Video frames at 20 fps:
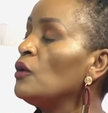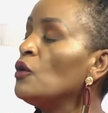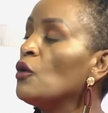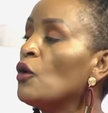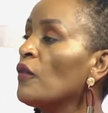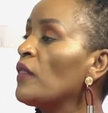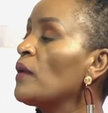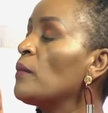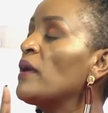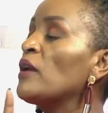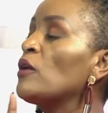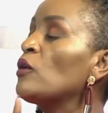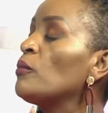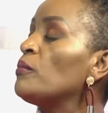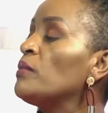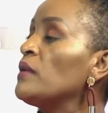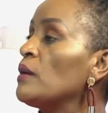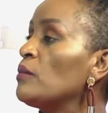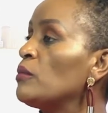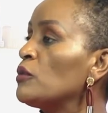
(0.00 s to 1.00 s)
No, they might not
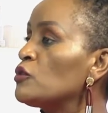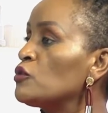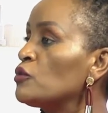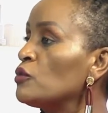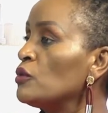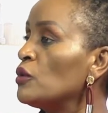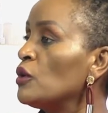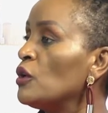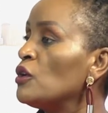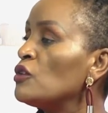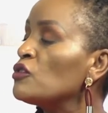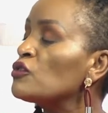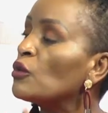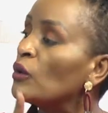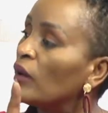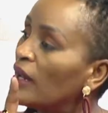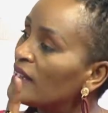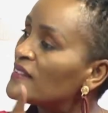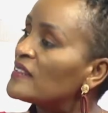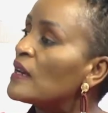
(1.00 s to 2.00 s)
be able to. So
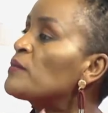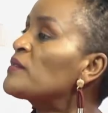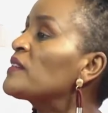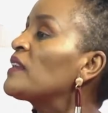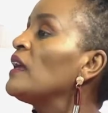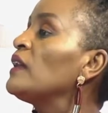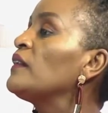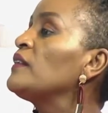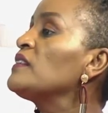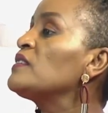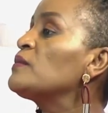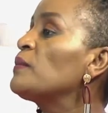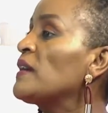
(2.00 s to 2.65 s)
let's upskill this